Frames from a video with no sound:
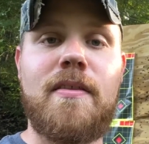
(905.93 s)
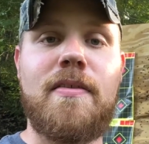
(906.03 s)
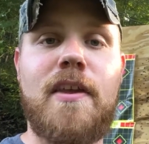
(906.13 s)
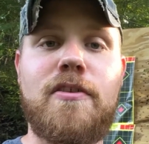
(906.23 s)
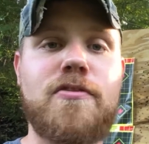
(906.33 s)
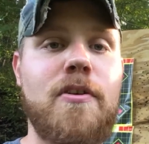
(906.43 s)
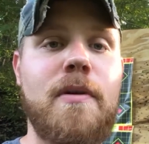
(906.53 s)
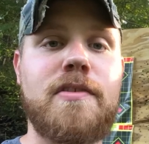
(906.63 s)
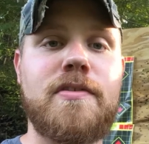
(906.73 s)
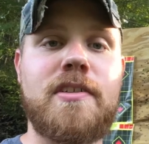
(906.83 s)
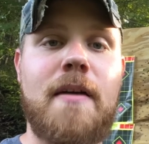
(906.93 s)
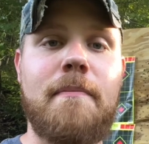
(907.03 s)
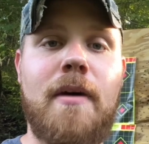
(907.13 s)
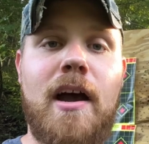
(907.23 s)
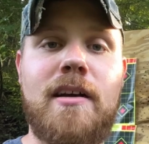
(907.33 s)
Thank you so much for stopping
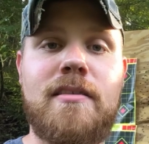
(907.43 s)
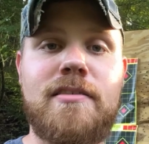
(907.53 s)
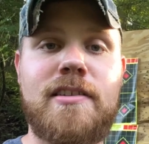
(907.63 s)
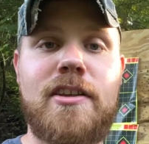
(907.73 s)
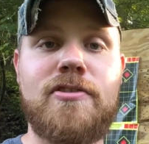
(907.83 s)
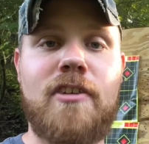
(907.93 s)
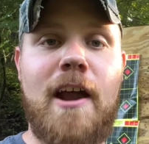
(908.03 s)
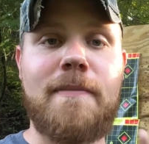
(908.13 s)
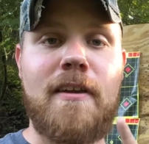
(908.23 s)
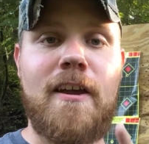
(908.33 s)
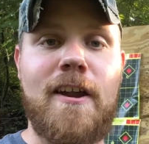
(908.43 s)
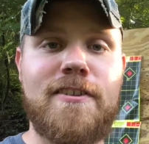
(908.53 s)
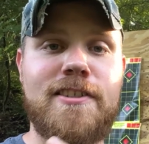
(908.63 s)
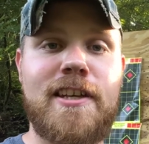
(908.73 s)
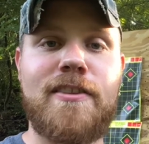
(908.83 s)
by. Stay strapped, and I'll
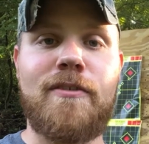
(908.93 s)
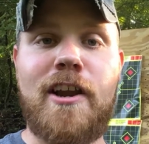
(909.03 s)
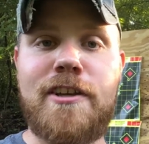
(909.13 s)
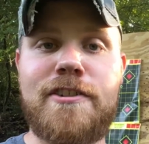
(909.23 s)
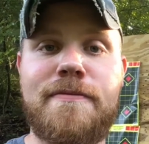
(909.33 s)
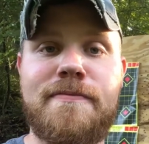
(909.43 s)
see you at the range.